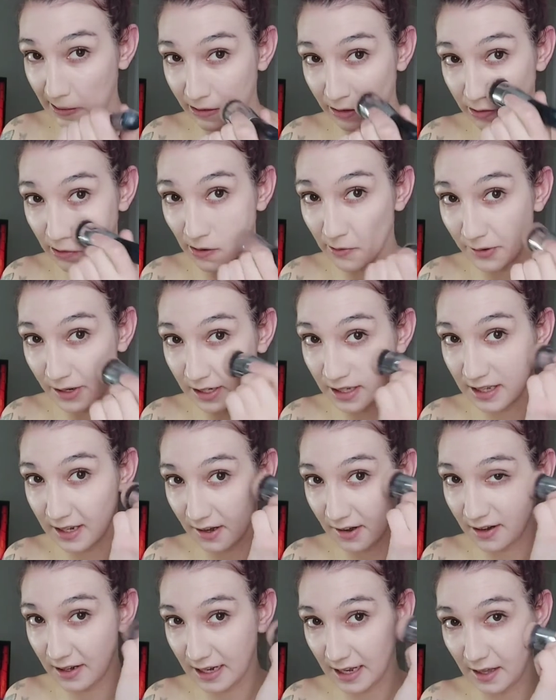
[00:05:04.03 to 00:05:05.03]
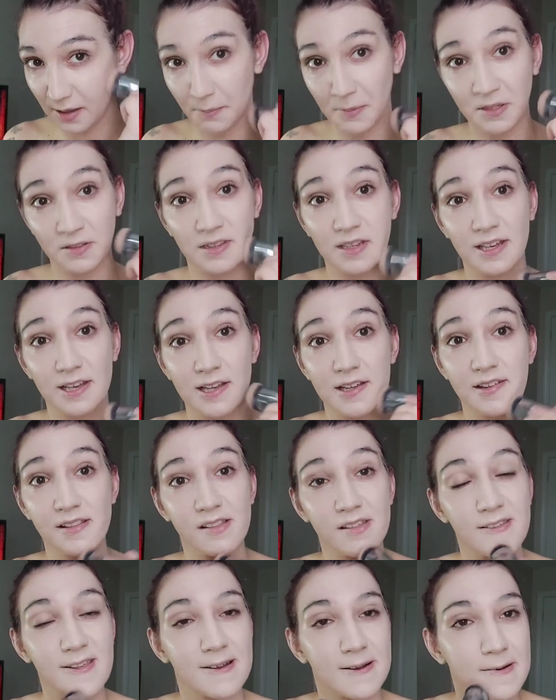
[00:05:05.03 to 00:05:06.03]
snowing here in Hamilton,
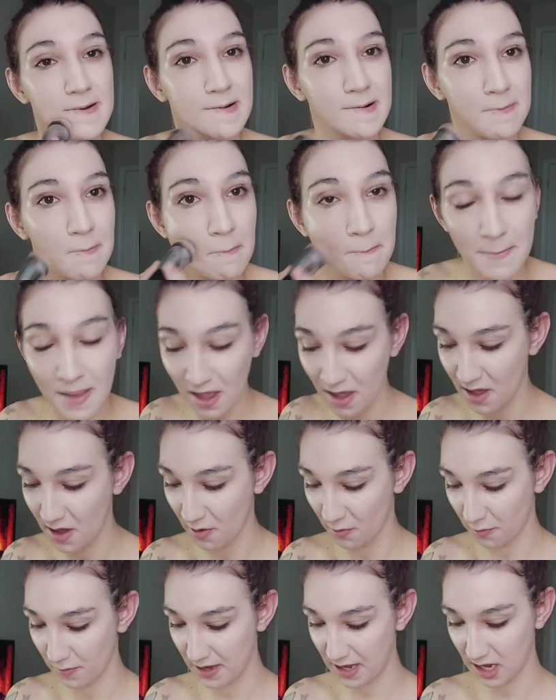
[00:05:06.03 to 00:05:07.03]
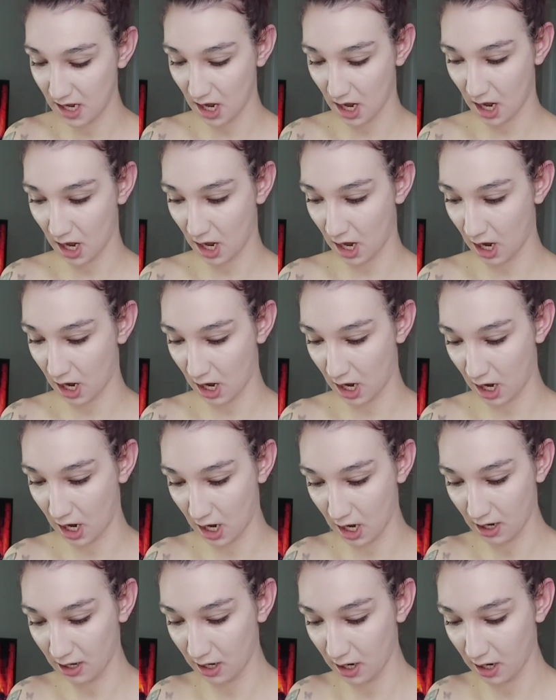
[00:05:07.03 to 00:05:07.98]
so we are